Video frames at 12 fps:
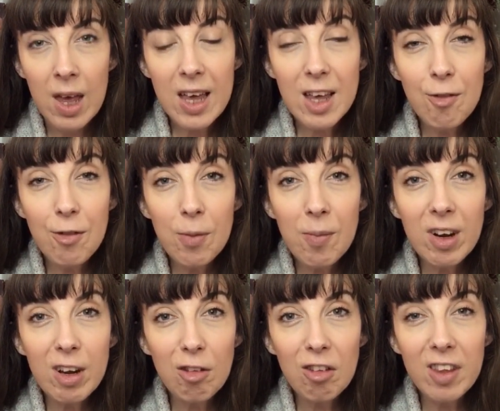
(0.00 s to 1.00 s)
If you
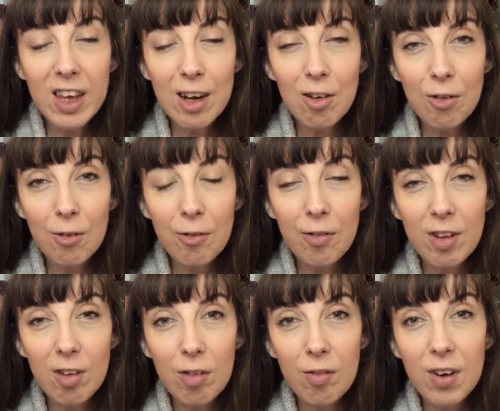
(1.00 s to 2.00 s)
made it to the end of
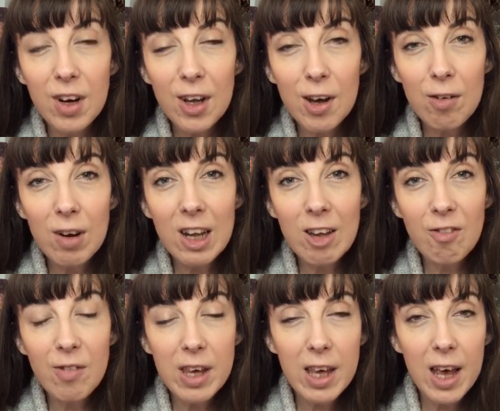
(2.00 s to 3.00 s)
this video, leave
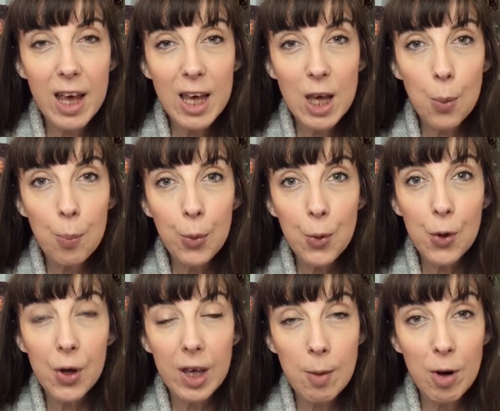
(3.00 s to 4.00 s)
me a
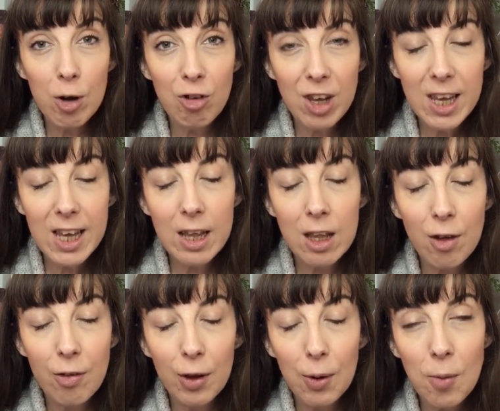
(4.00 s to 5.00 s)
book emoji in
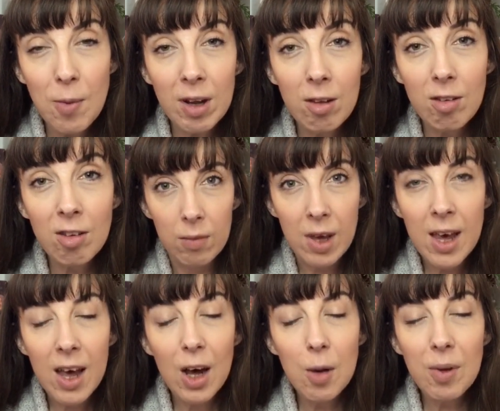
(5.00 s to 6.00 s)
the comments.
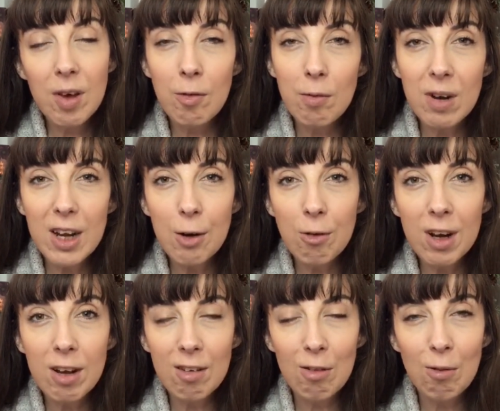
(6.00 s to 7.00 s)
I hope you have a really
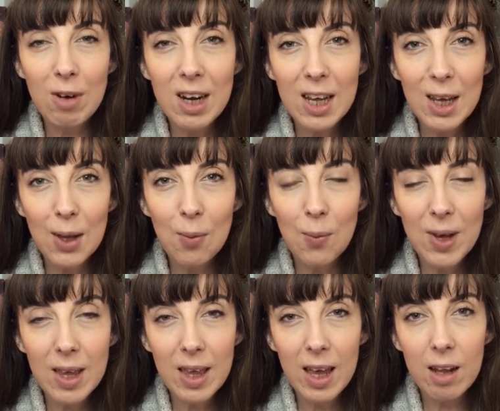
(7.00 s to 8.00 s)
great reading
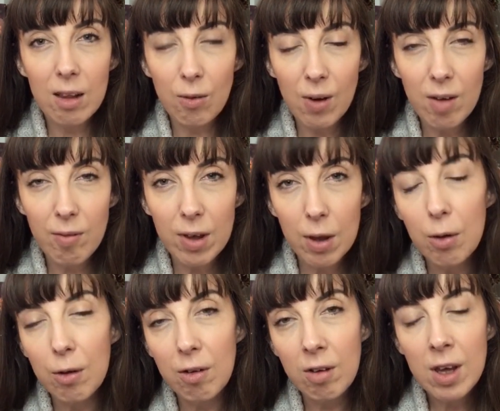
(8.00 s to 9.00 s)
week and you're having a
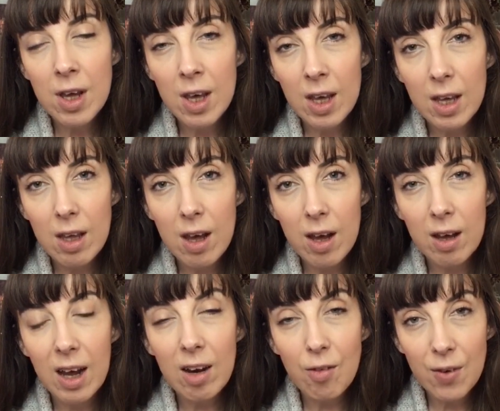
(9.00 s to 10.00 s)
good
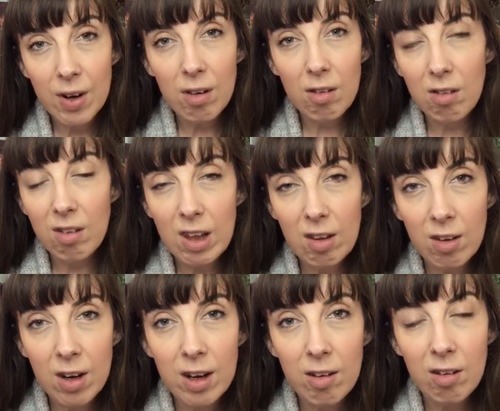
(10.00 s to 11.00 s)
Advent
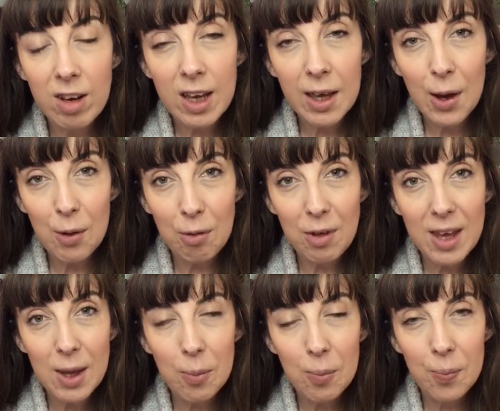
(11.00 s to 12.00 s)
season and staying
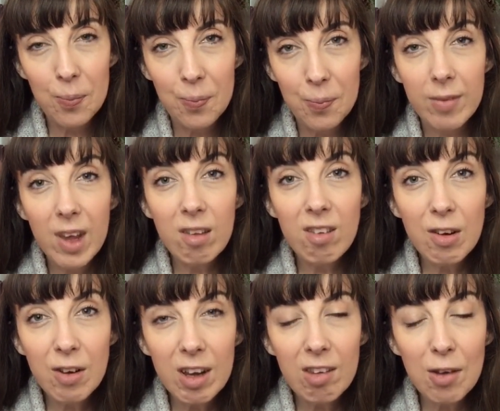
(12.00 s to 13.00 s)
healthy.
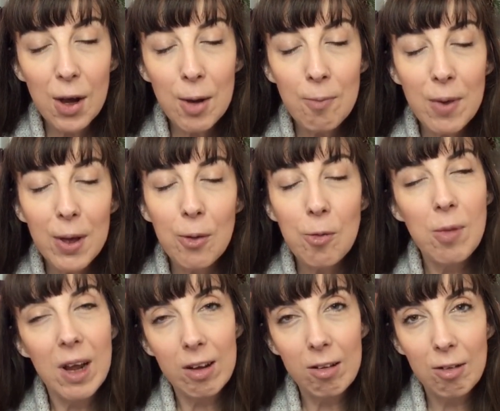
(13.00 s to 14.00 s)
Until next time, God
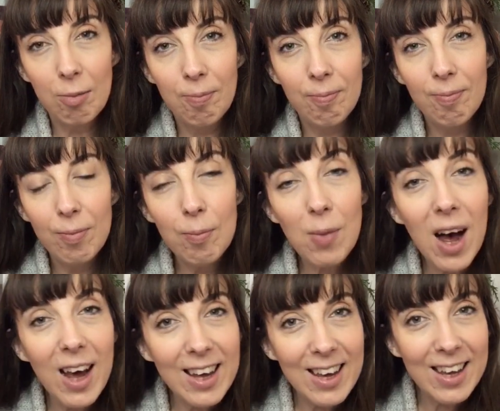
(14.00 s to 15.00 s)
bless.
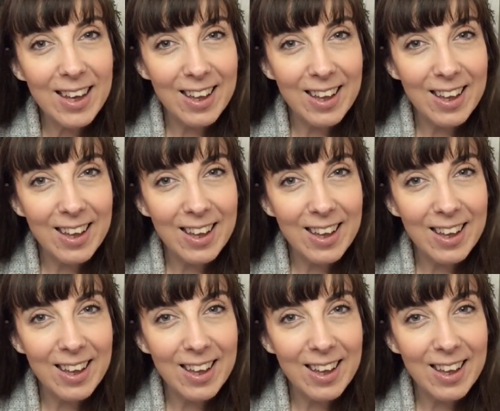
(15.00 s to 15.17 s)
Bye!